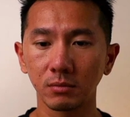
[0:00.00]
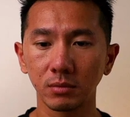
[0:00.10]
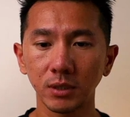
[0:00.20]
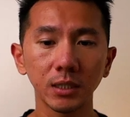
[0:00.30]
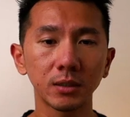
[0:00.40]

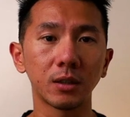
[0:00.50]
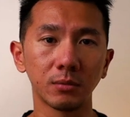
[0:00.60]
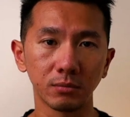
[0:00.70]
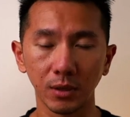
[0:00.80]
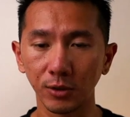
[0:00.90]
system,
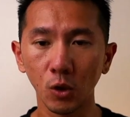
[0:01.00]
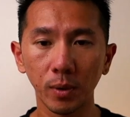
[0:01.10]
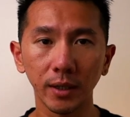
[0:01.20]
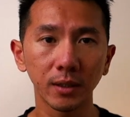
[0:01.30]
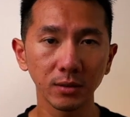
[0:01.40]
the new
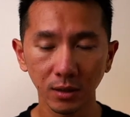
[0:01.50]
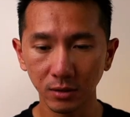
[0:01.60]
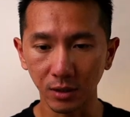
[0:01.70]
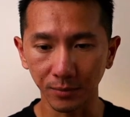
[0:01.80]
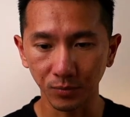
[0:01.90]
parking
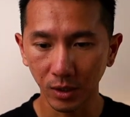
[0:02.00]
system.